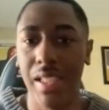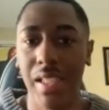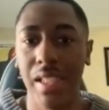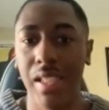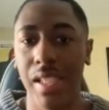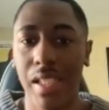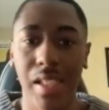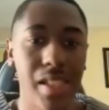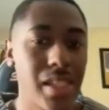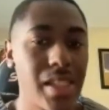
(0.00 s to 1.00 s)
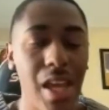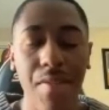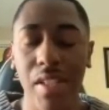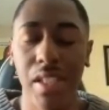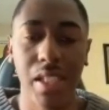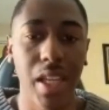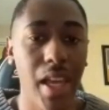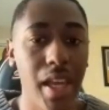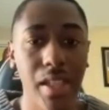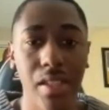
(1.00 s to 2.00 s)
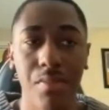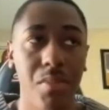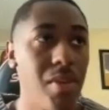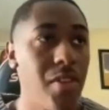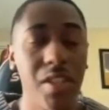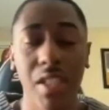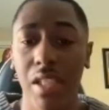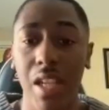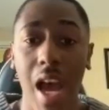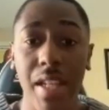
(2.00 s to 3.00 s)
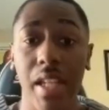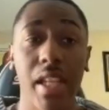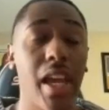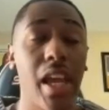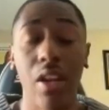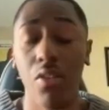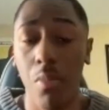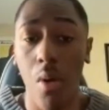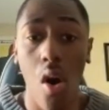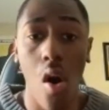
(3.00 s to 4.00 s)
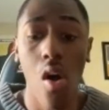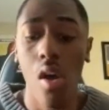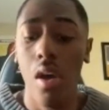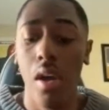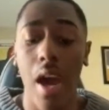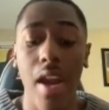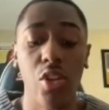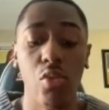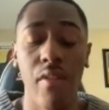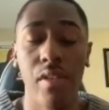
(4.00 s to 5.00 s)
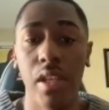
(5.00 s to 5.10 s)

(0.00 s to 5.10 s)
6'7", 6'8", maybe even 6'9", that they can handle the ball, kind of do everything.